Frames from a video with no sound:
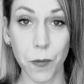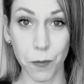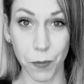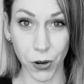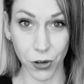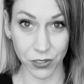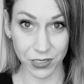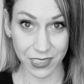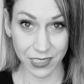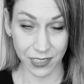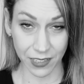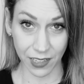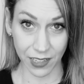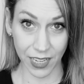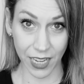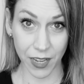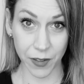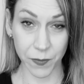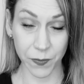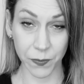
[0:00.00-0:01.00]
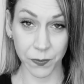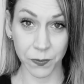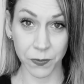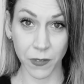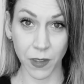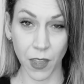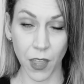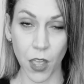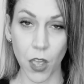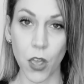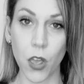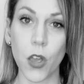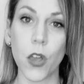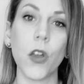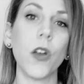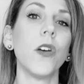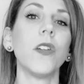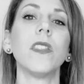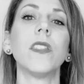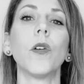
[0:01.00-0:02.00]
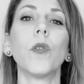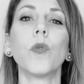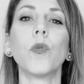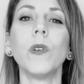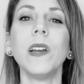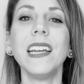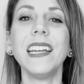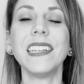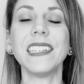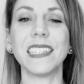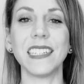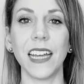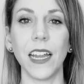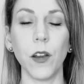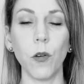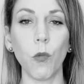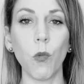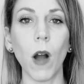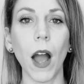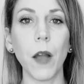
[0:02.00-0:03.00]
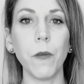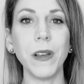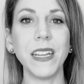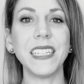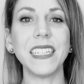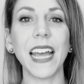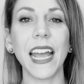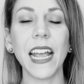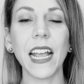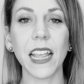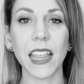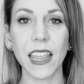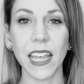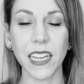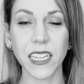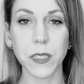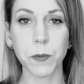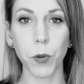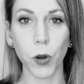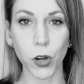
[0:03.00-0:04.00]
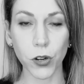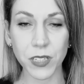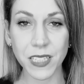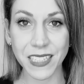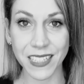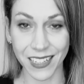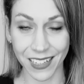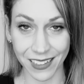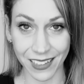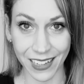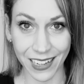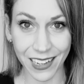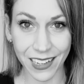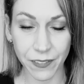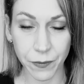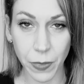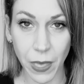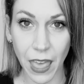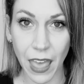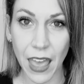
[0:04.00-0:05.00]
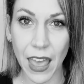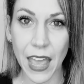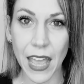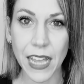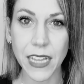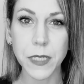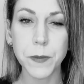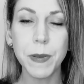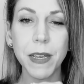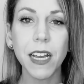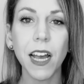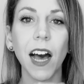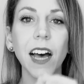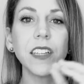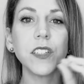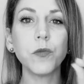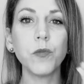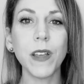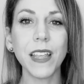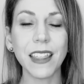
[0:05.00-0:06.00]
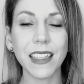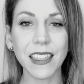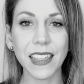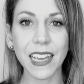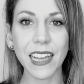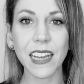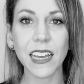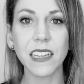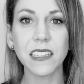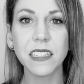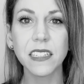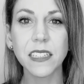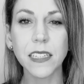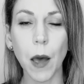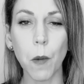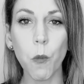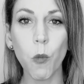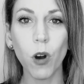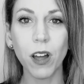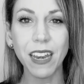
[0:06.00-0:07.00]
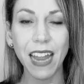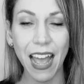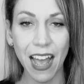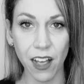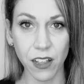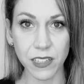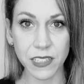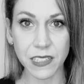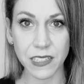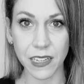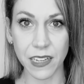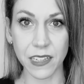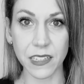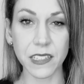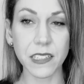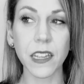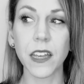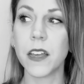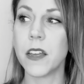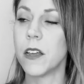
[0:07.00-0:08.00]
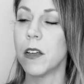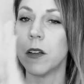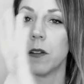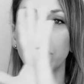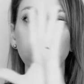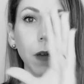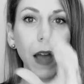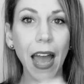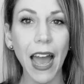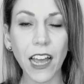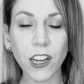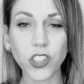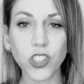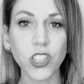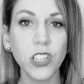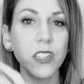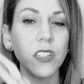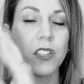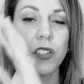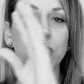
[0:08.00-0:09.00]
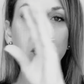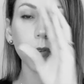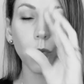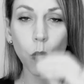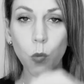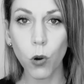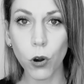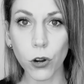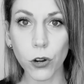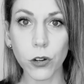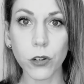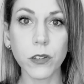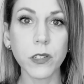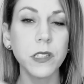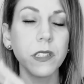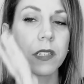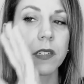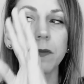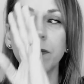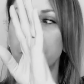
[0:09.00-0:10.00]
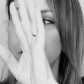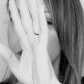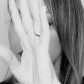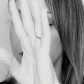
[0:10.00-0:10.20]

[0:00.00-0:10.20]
personally. The reason why we take things personally is because we think someone else's actions, words,